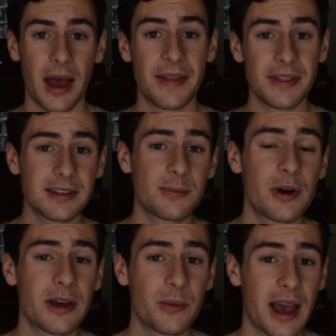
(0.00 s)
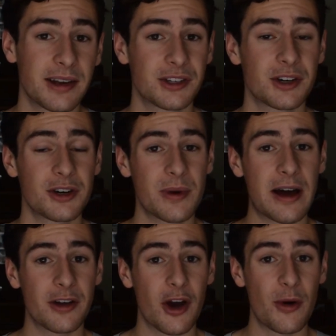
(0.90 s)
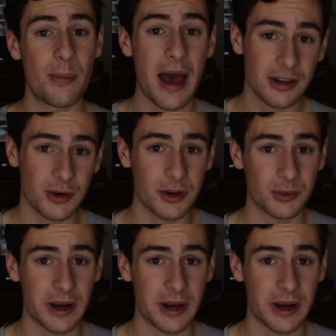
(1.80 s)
At this point, we had to turn around and go back towards